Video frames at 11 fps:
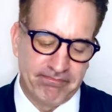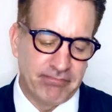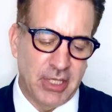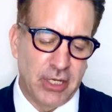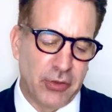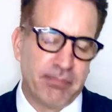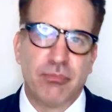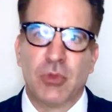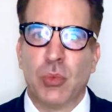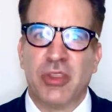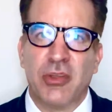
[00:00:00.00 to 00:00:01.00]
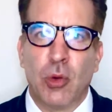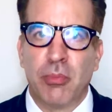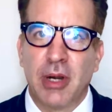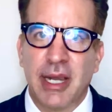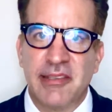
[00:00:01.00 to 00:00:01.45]
you know, with
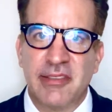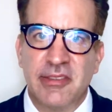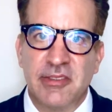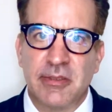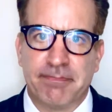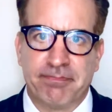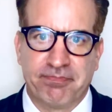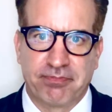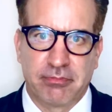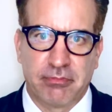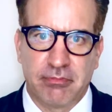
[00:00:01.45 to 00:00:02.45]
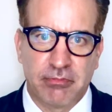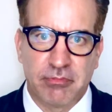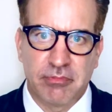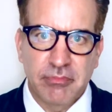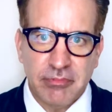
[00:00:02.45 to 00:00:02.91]
home prices,
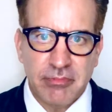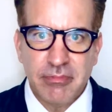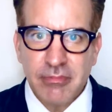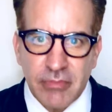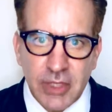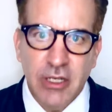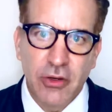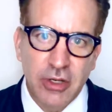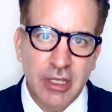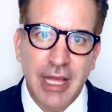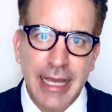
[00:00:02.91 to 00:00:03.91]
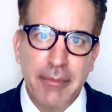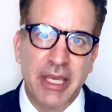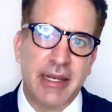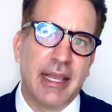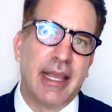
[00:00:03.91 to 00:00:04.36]
you know,
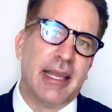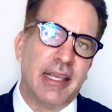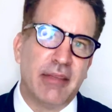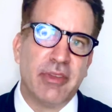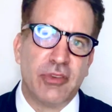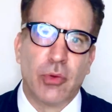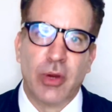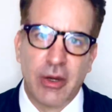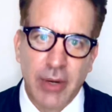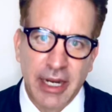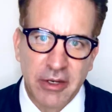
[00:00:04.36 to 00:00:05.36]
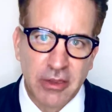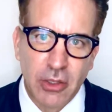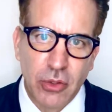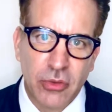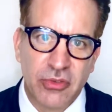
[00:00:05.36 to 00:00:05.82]
climbing and inventory at record
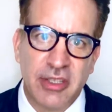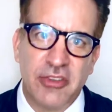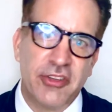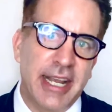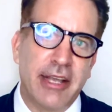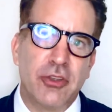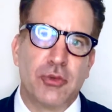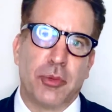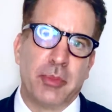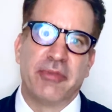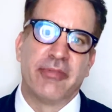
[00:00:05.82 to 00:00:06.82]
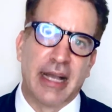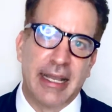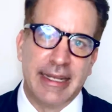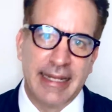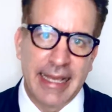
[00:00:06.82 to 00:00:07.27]
lows, the challenge will be
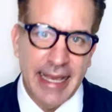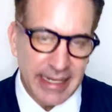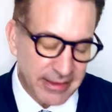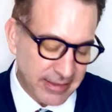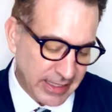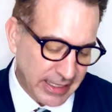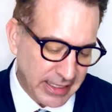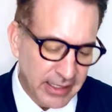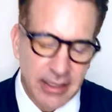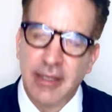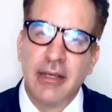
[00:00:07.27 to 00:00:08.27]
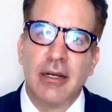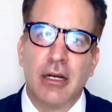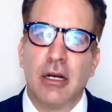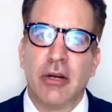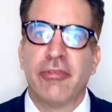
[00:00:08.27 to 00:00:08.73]
finding anything
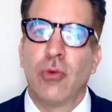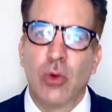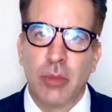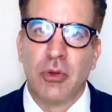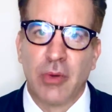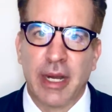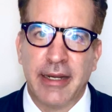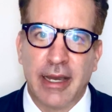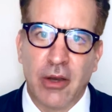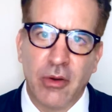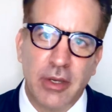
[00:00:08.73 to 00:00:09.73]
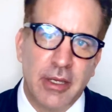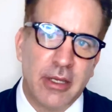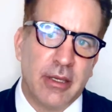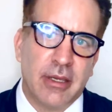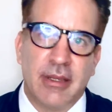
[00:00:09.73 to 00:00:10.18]
affordable right now.
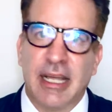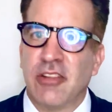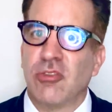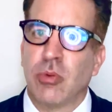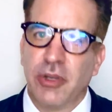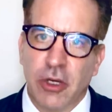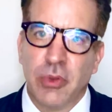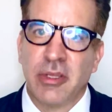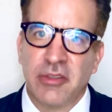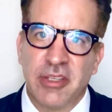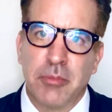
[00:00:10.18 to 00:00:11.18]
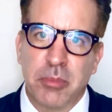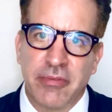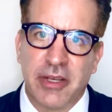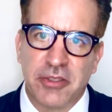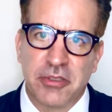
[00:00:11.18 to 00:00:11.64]
And that's where your real estate
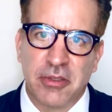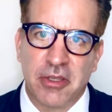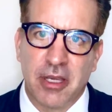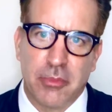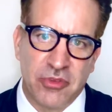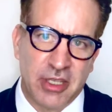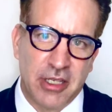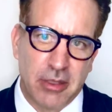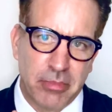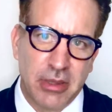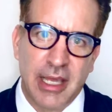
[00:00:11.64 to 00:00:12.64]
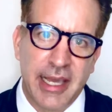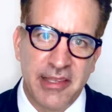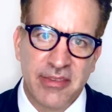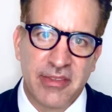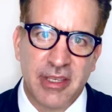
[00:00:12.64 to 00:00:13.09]
professional comes into
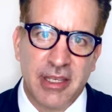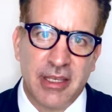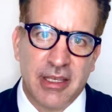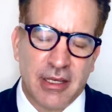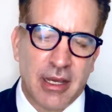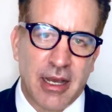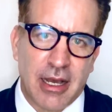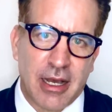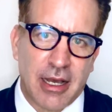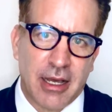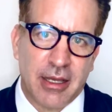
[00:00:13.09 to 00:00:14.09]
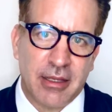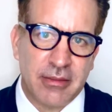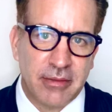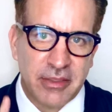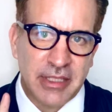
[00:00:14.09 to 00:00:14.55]
place. You
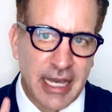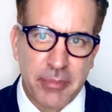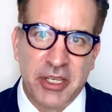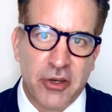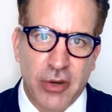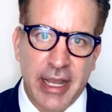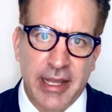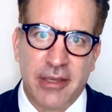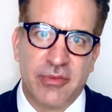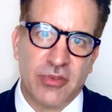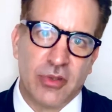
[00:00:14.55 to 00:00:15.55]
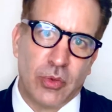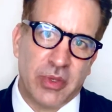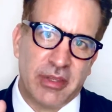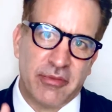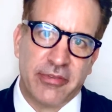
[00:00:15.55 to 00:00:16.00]
got to be creative. So
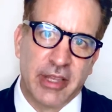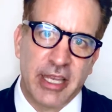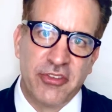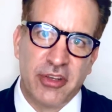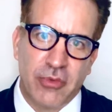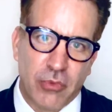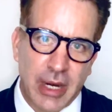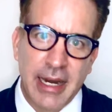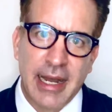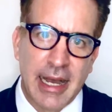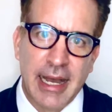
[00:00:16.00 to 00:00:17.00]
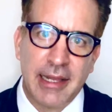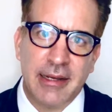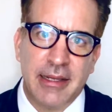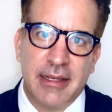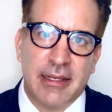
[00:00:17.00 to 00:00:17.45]
with inflation red
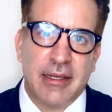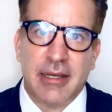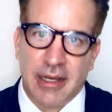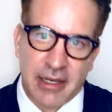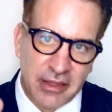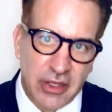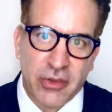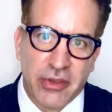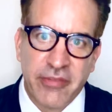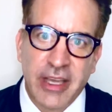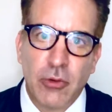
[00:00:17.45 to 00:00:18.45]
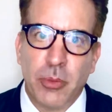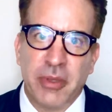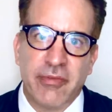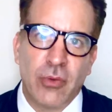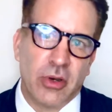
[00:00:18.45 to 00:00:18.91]
hot, you know, the Fed will
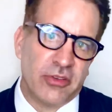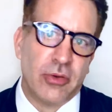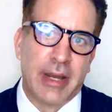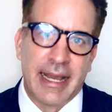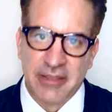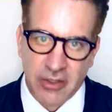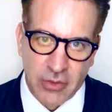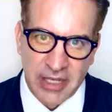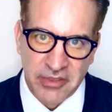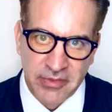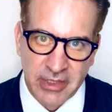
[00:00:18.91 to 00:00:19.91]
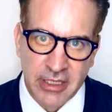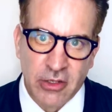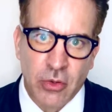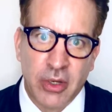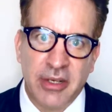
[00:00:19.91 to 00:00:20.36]
be forced to act aggressively,
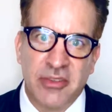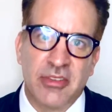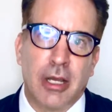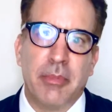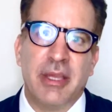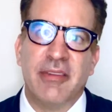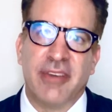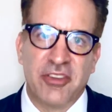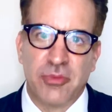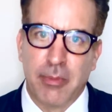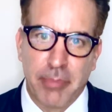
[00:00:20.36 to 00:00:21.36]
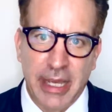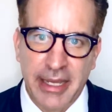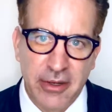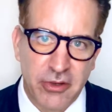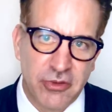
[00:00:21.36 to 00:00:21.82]
according to some investment
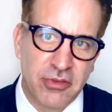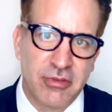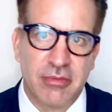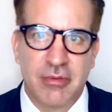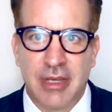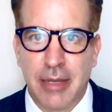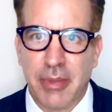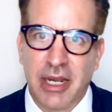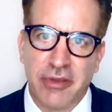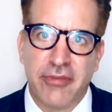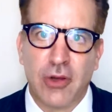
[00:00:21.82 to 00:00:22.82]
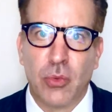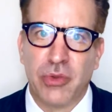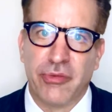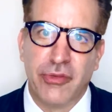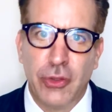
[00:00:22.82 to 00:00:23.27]
bankers. I've been on the phone
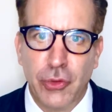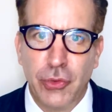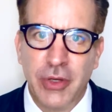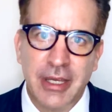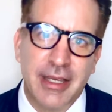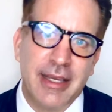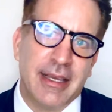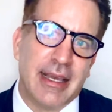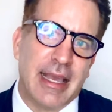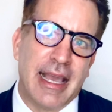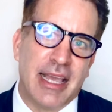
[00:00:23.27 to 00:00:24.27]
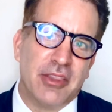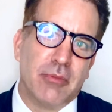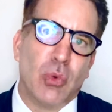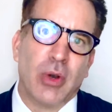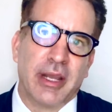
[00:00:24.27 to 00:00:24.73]
with a few, and the
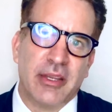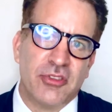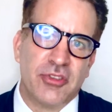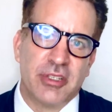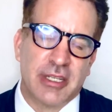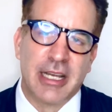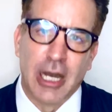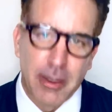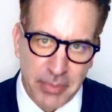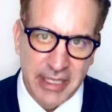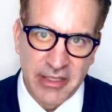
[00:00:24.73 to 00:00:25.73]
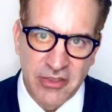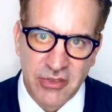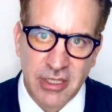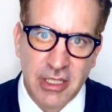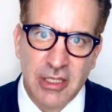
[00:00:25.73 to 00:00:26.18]
mortgage
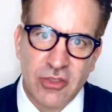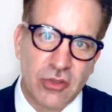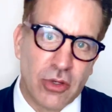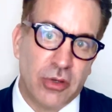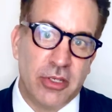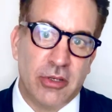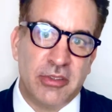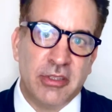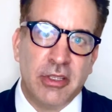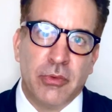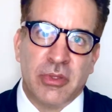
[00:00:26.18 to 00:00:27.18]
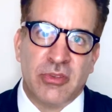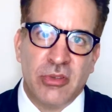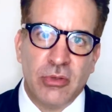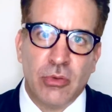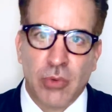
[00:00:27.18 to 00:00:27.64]
companies. So you're dealing with
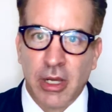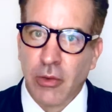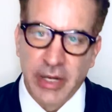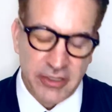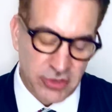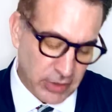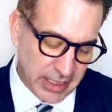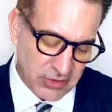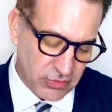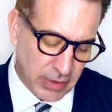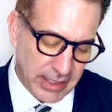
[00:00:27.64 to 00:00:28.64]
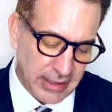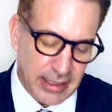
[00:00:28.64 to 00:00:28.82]
two runaway trains right